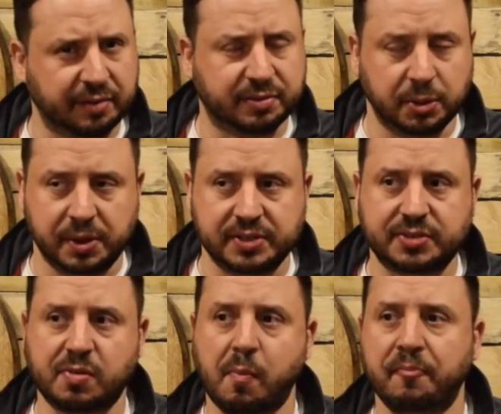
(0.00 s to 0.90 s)

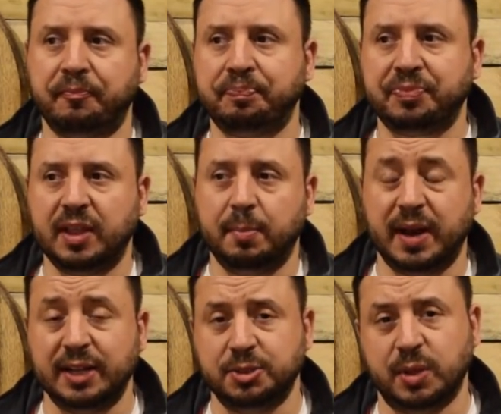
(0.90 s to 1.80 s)
influence. But
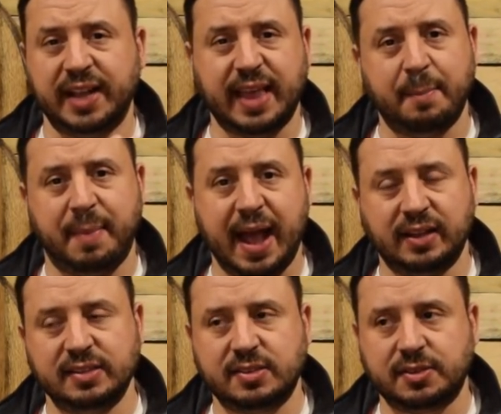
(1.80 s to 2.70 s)
I do like that
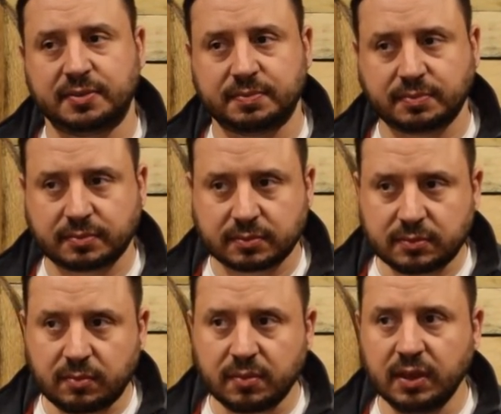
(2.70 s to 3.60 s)
balance.
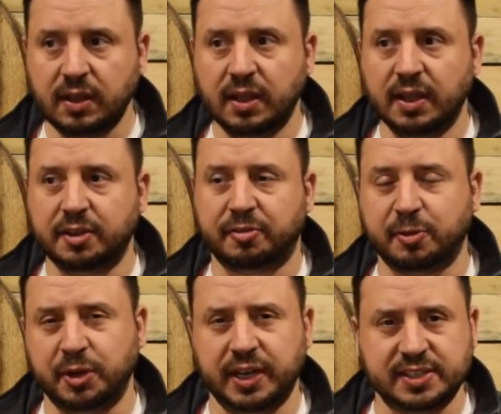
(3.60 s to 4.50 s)
The
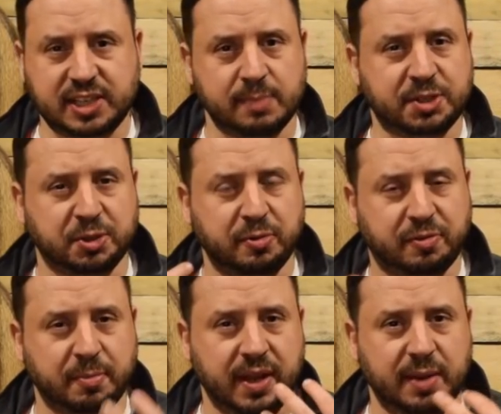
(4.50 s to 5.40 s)
fruitiness comes through
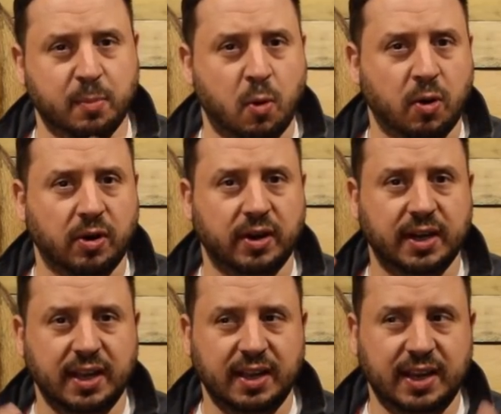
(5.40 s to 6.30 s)
for me
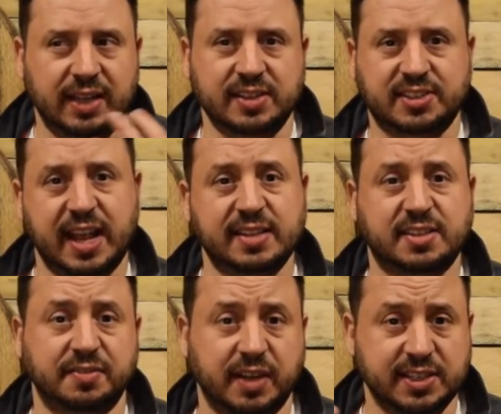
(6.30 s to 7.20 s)
more in the sense
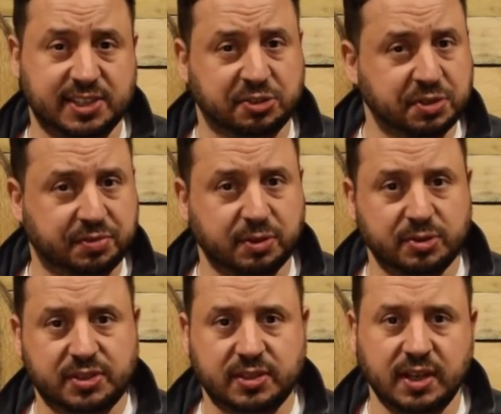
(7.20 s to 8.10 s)
of citrus
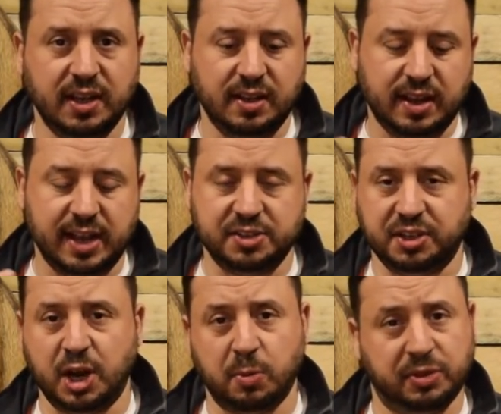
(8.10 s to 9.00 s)
fruits, as
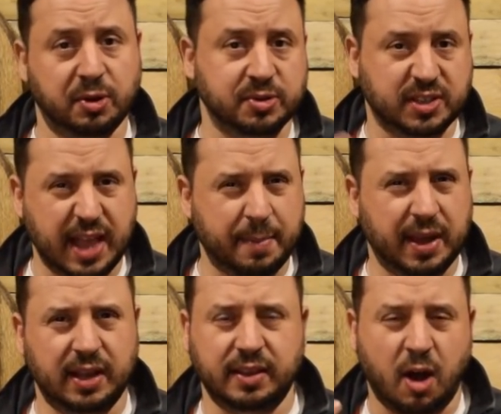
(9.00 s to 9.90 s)
you know, with those
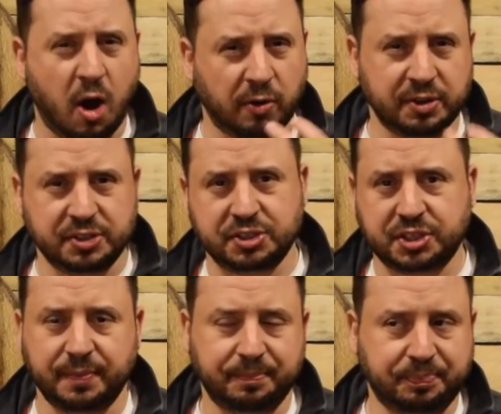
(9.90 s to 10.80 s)
lemon, the
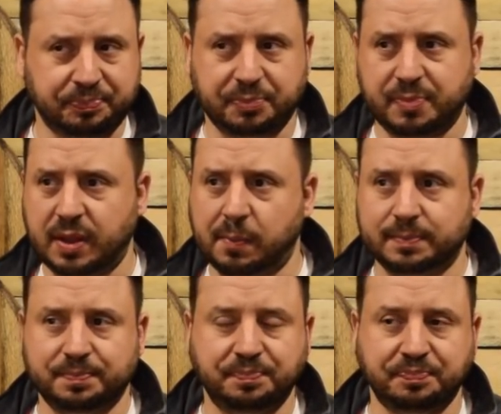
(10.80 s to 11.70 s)
orange.
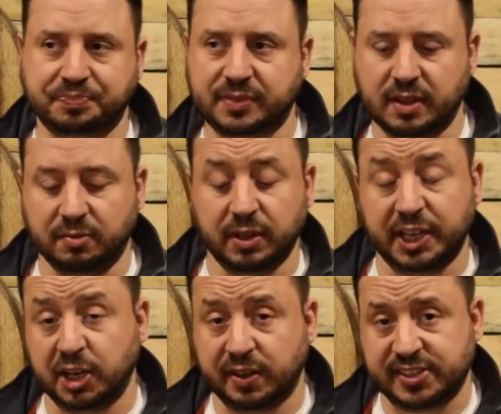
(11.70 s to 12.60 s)
Really
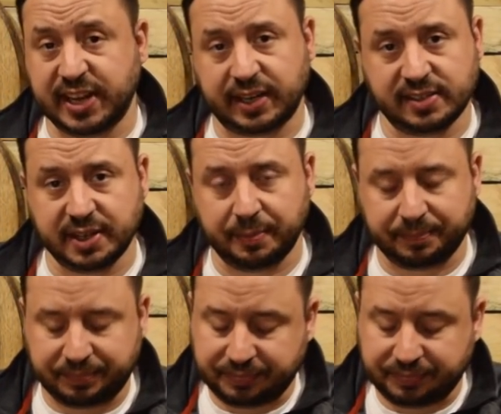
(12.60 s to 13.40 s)
good on the second sip.